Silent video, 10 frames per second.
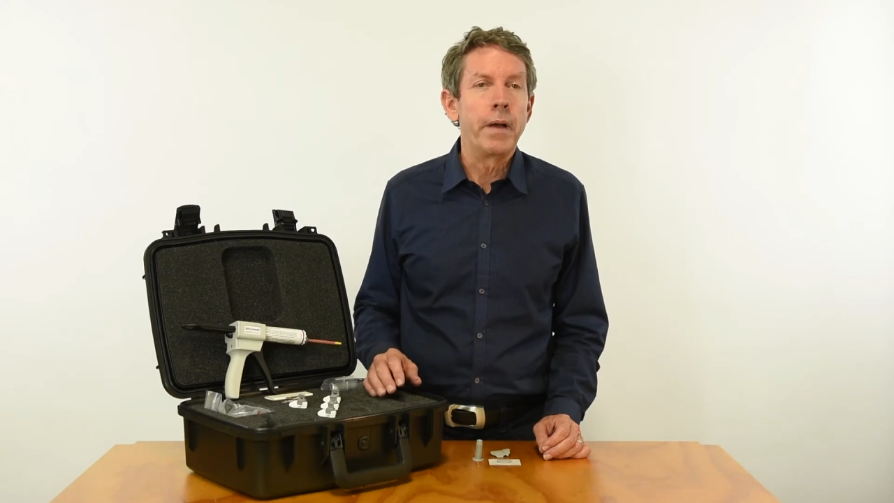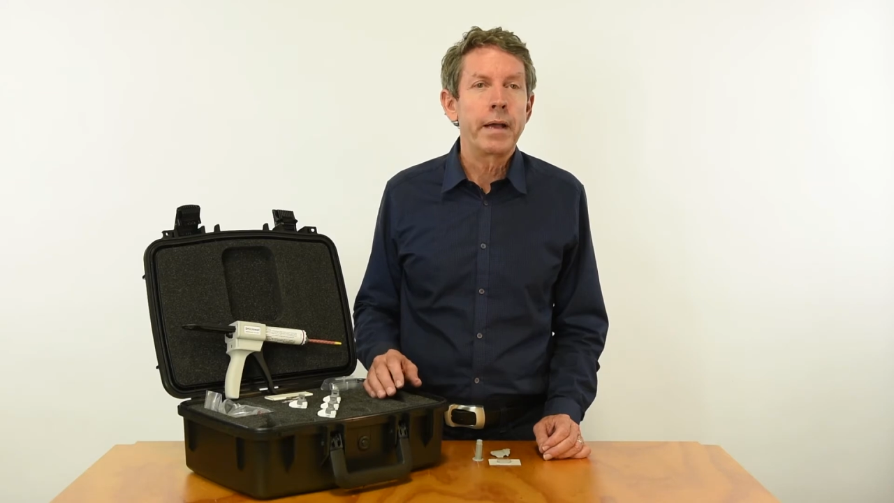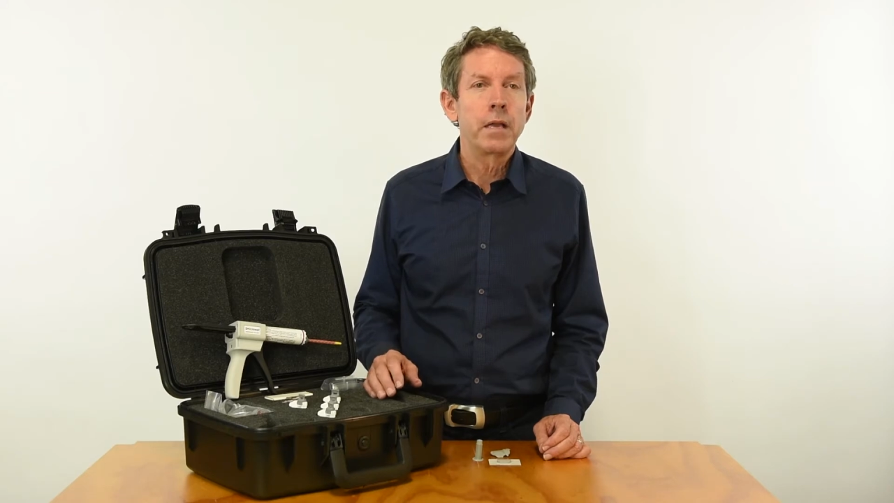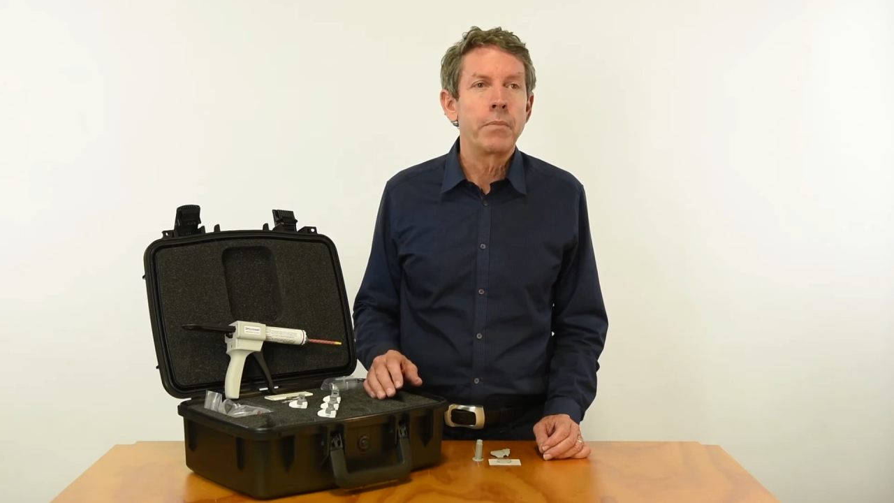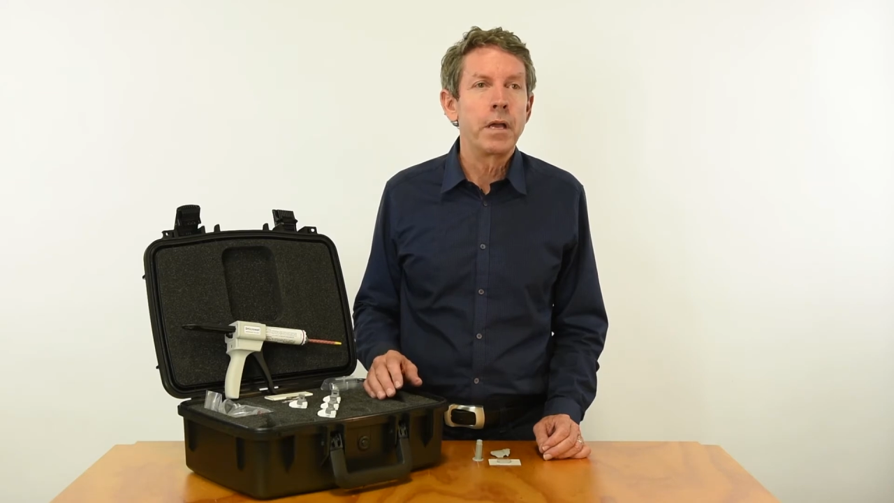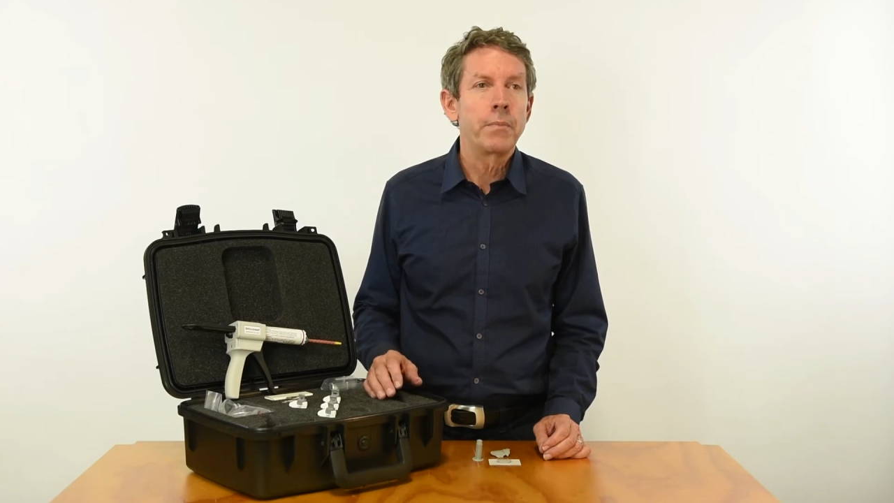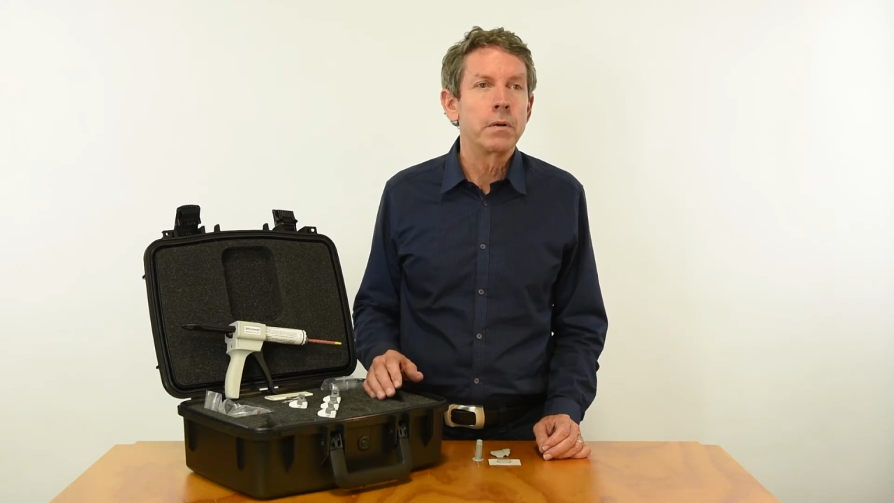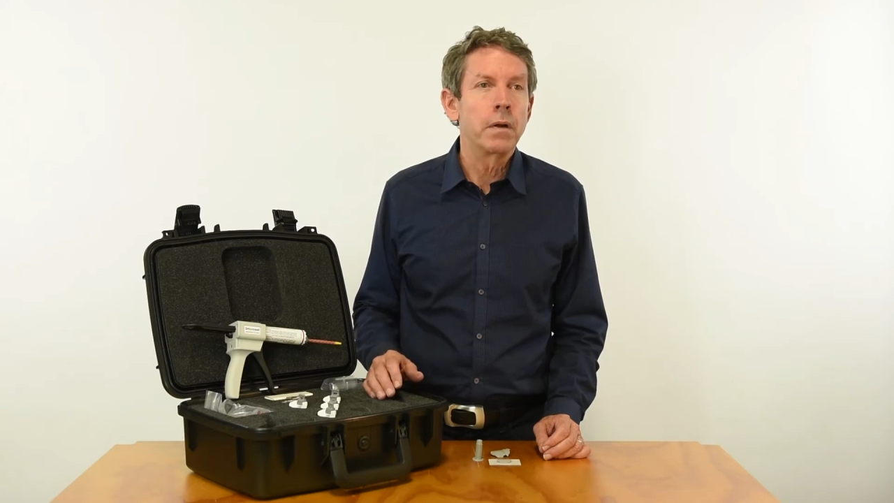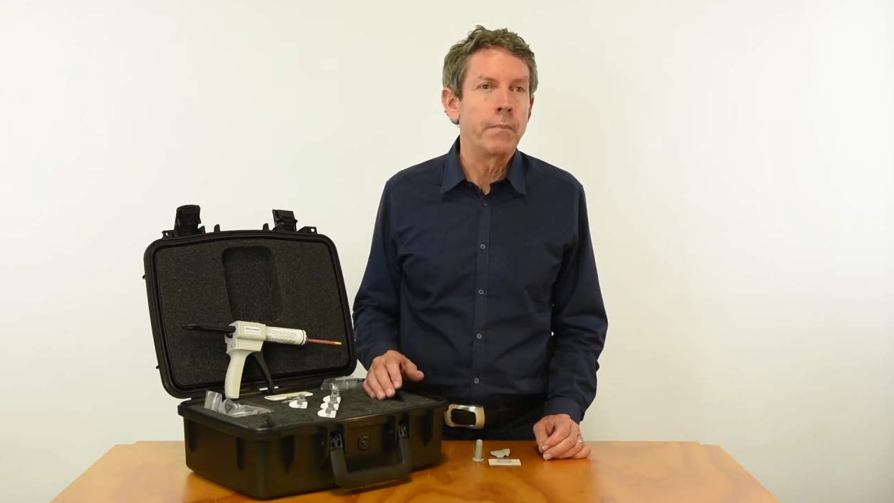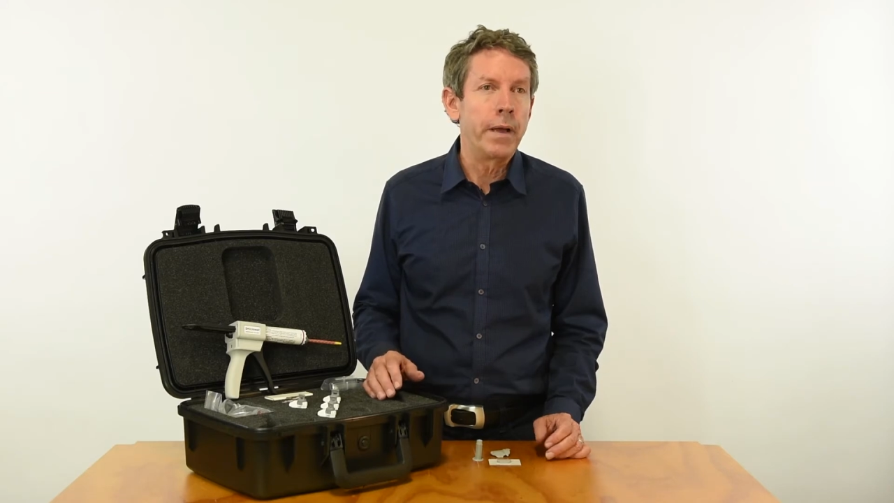backing
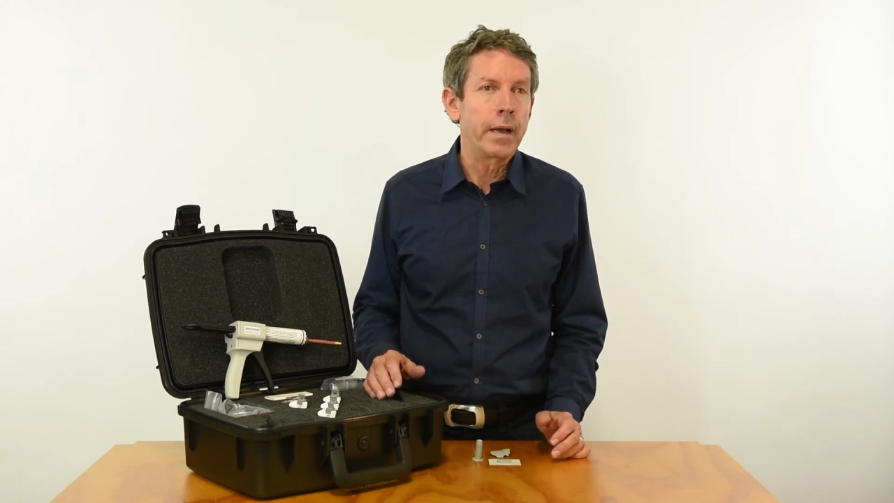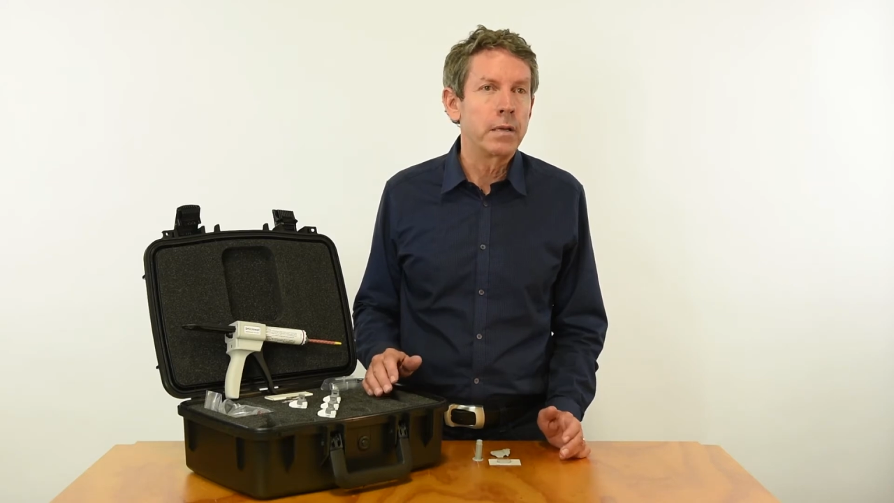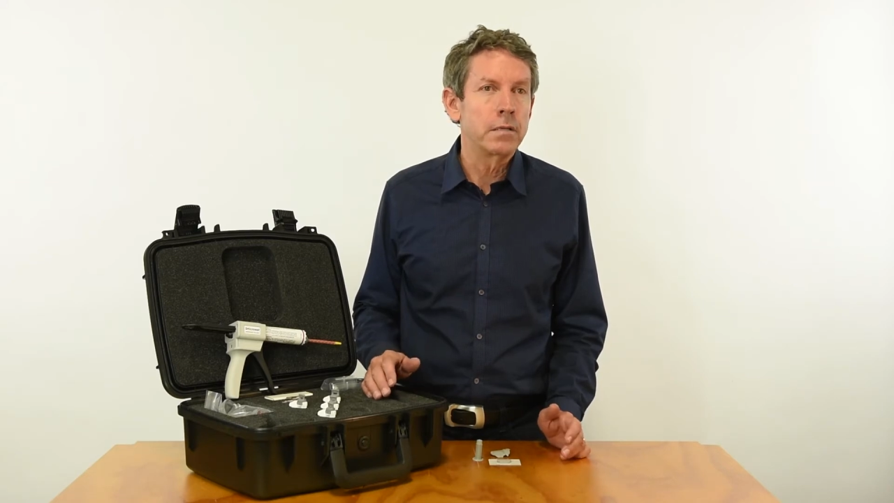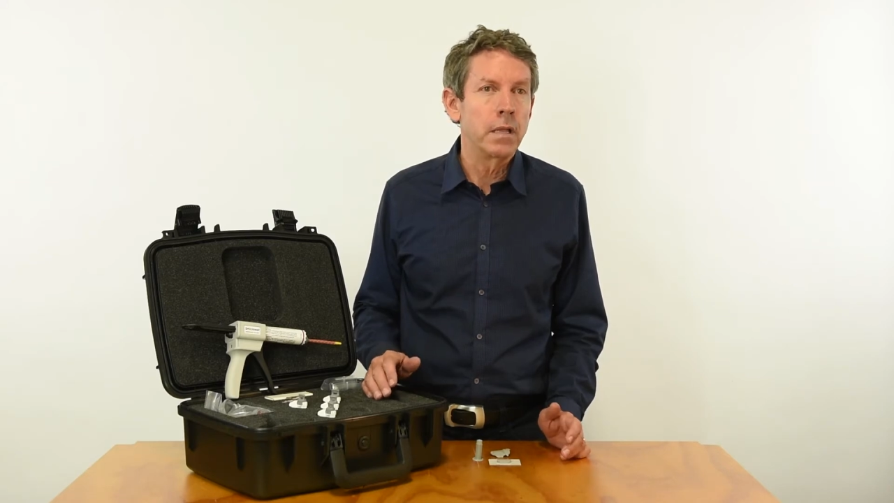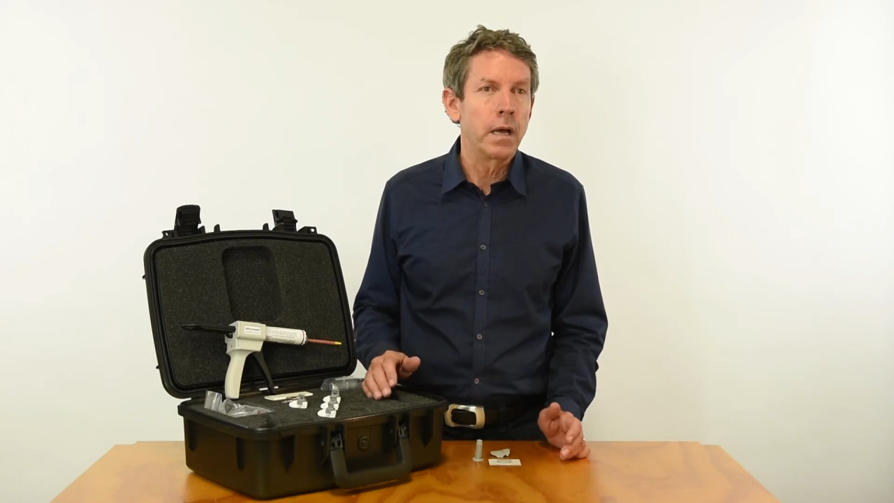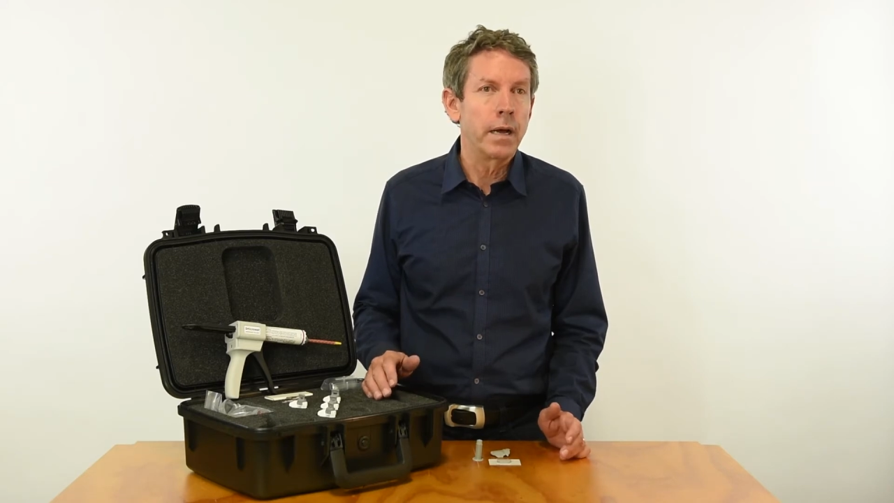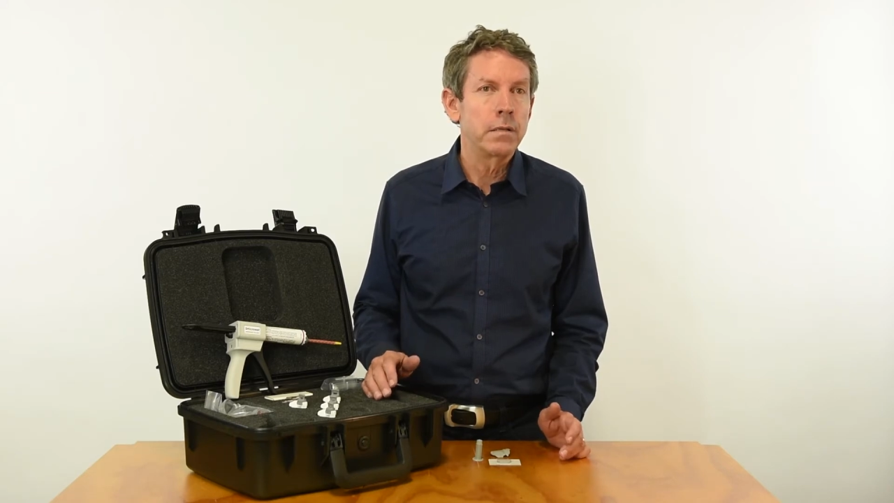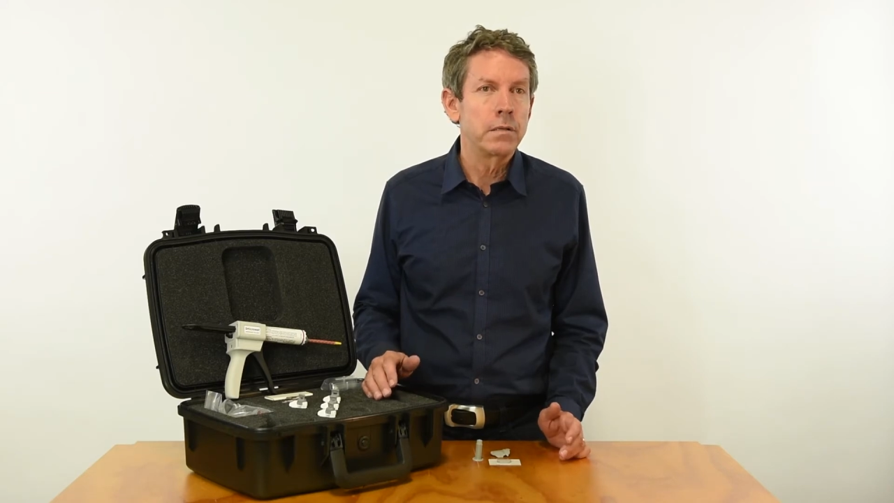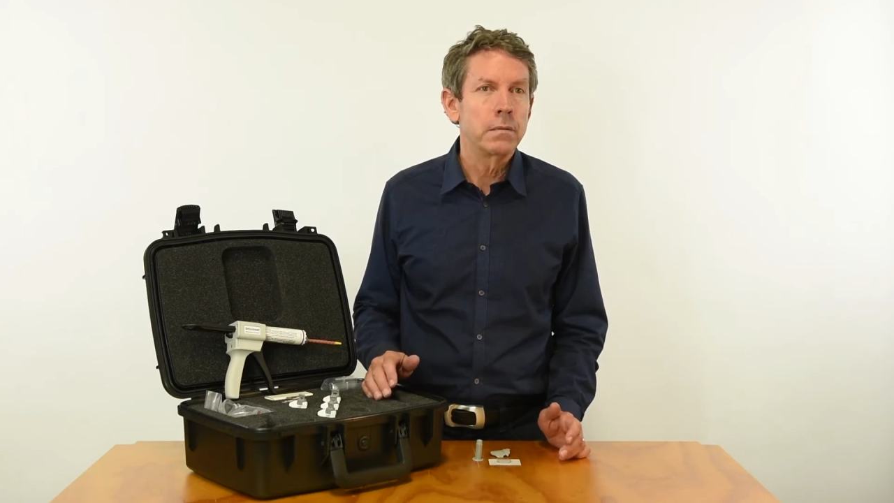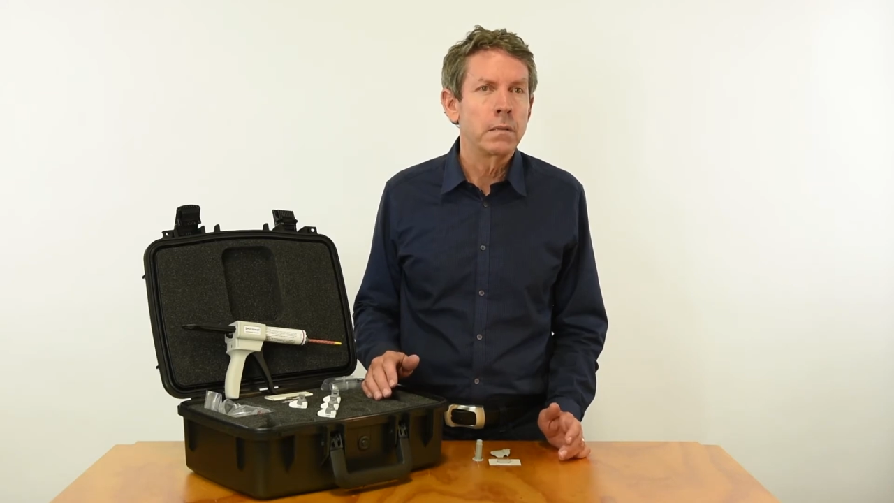paper and backing
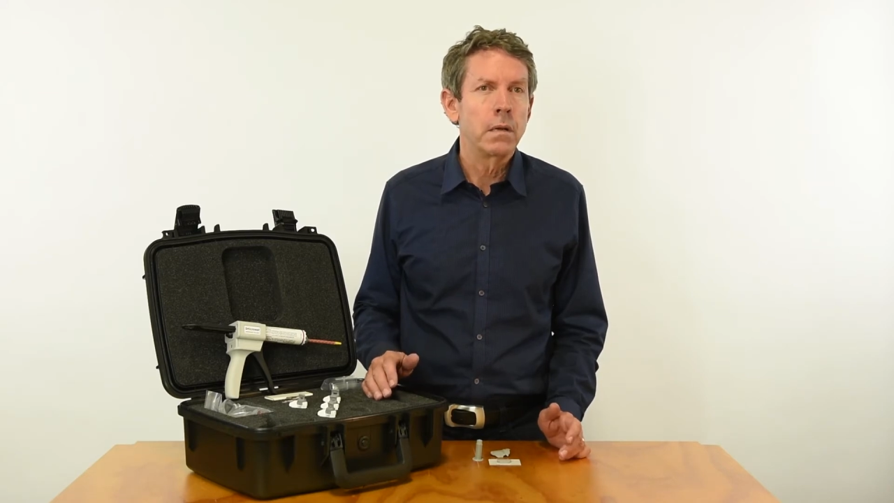slides,